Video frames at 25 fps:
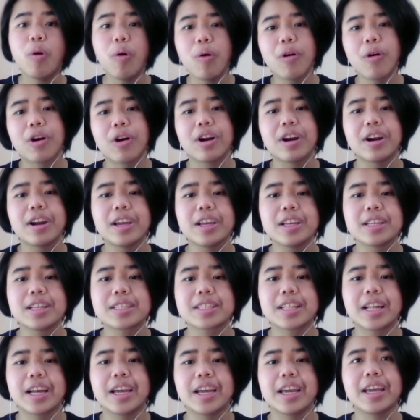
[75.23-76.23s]
or mm-hmm.
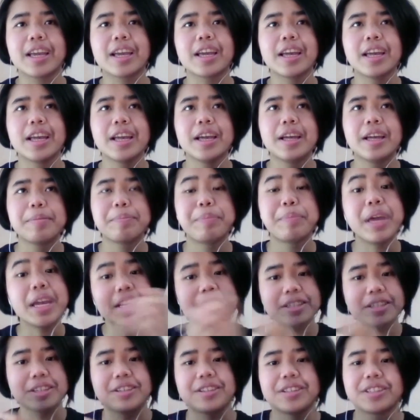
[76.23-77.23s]
it's like
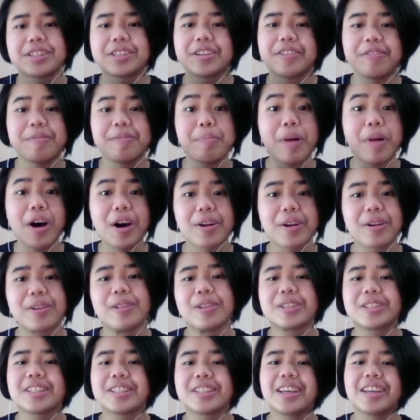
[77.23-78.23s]
pictures of
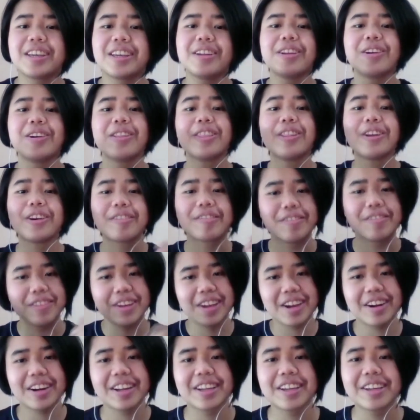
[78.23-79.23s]
models that you know look
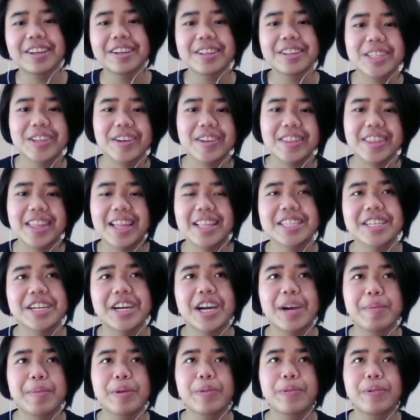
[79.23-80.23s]
very good so at that
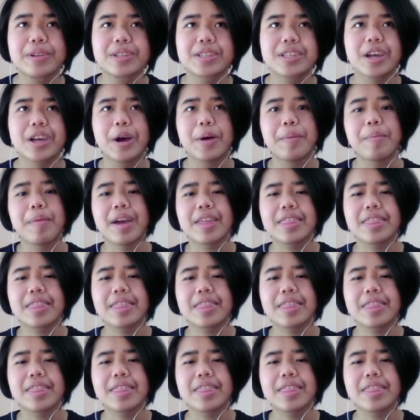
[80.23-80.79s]
time it was um,